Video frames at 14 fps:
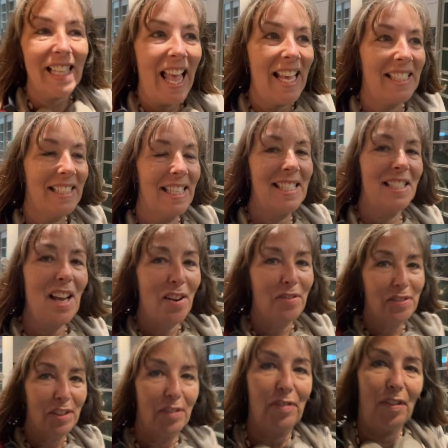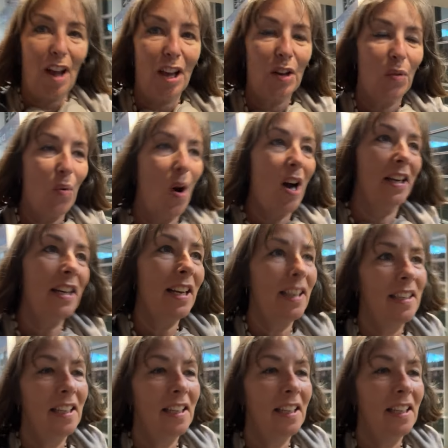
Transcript: landed after flight one.